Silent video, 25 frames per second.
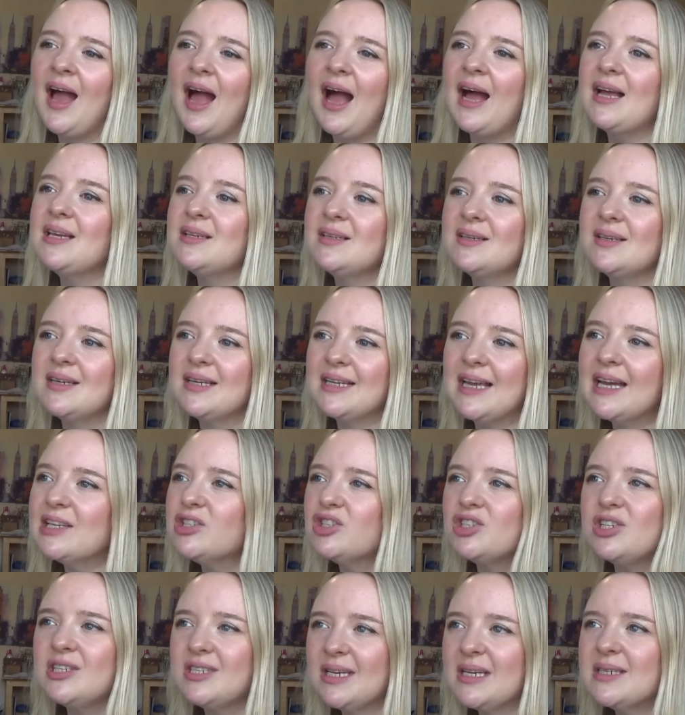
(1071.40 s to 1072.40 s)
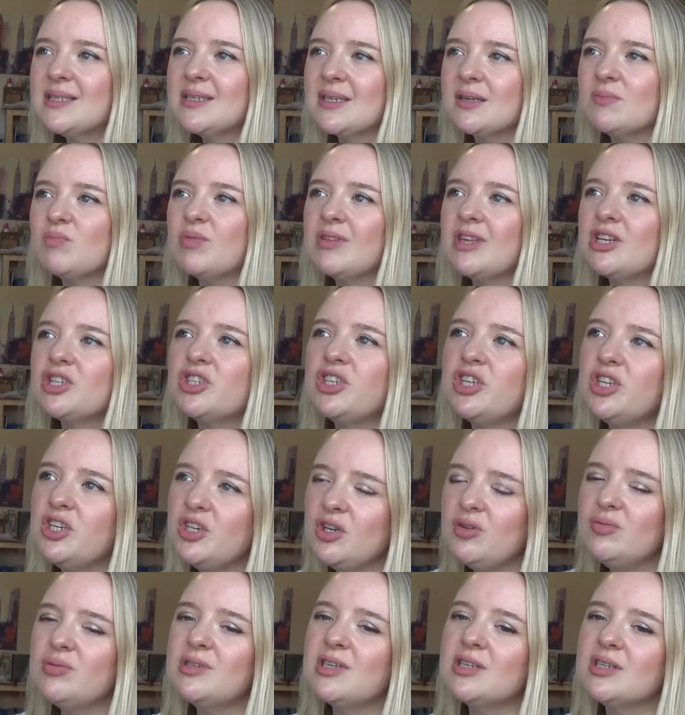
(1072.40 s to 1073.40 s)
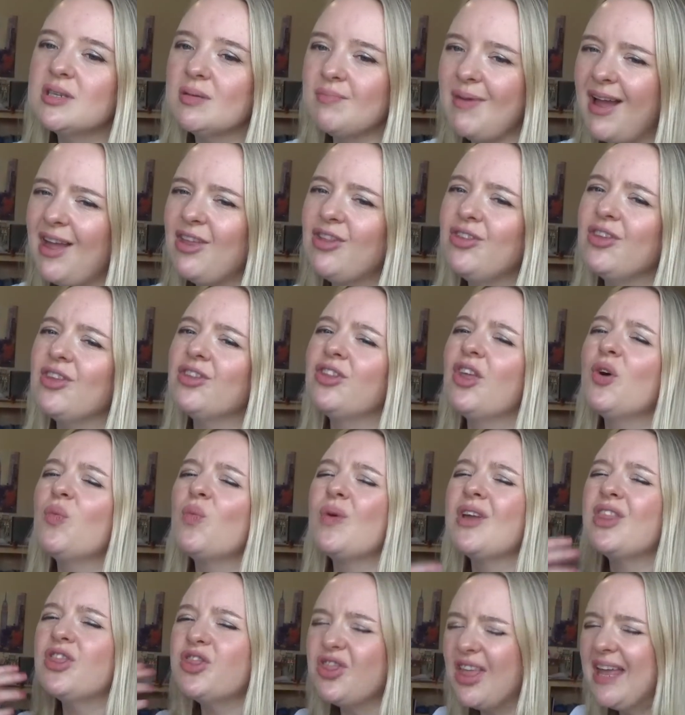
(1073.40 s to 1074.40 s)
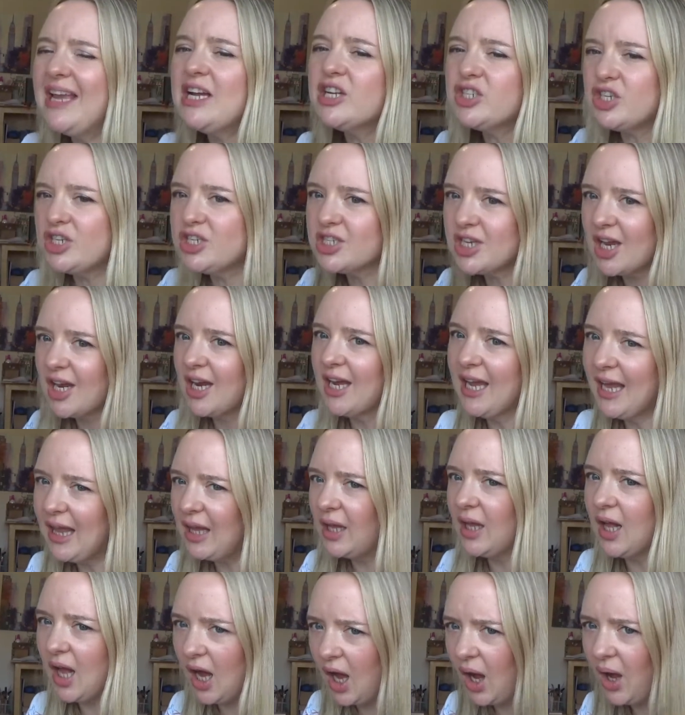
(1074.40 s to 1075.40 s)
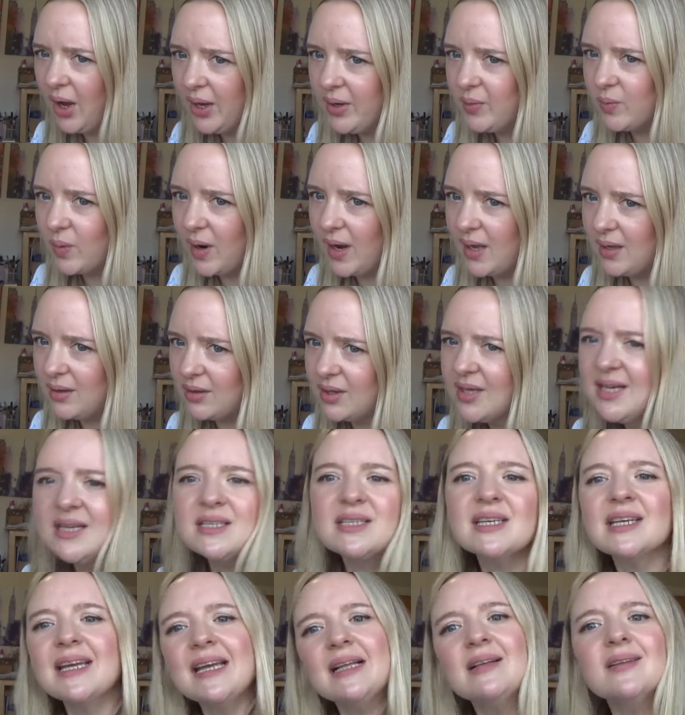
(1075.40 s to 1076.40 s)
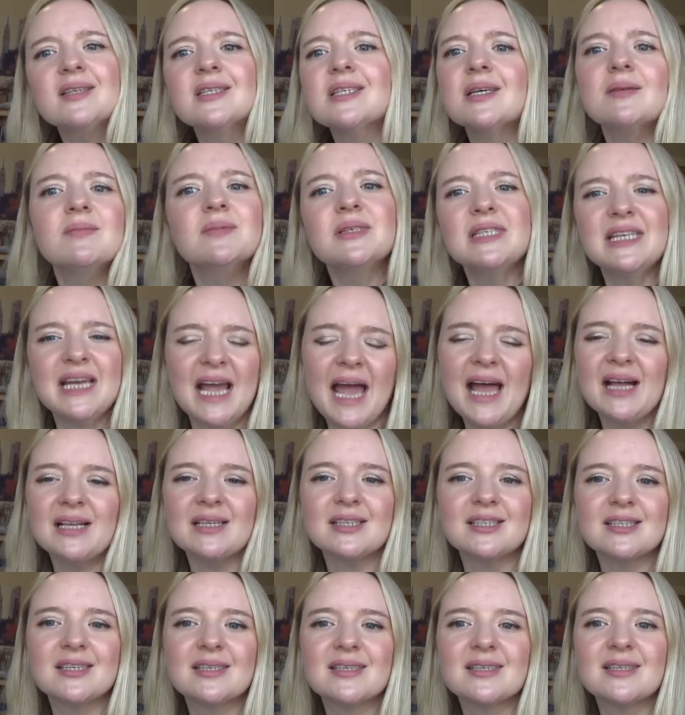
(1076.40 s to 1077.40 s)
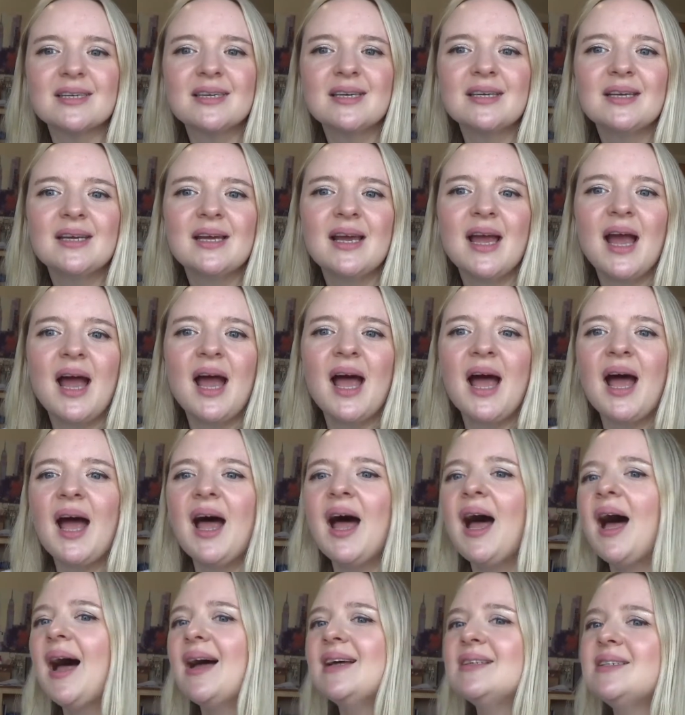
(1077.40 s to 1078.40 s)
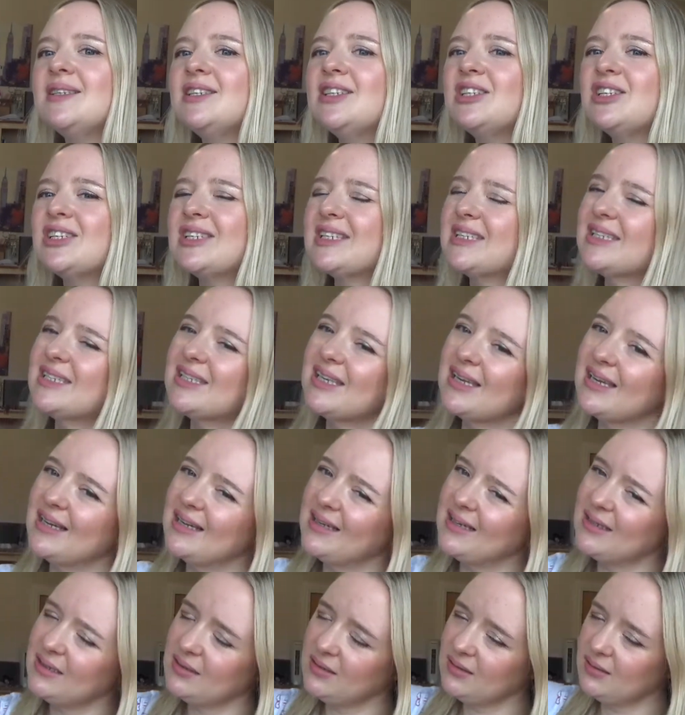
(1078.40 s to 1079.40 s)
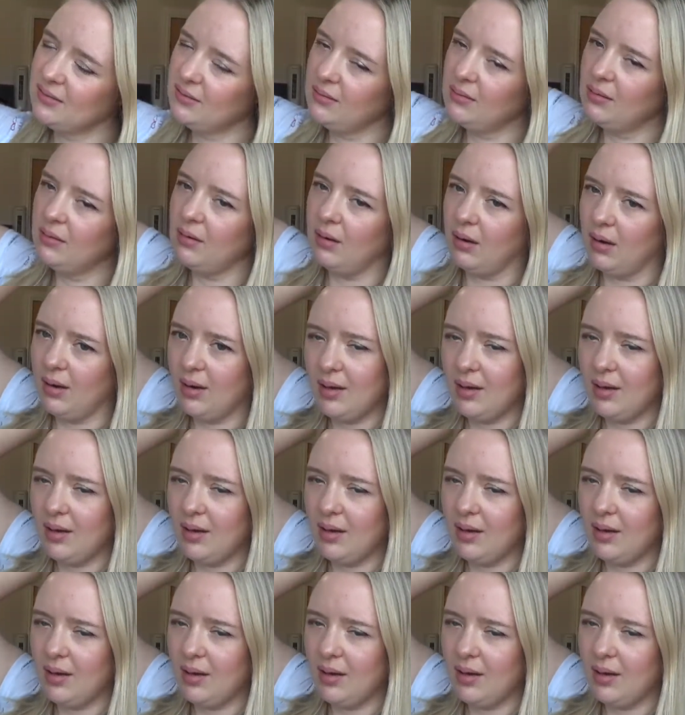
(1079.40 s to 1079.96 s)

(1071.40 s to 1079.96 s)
and again she doesn't but then she uses the method that we think she's going to kill Kai with to kill somebody else and you're just like oh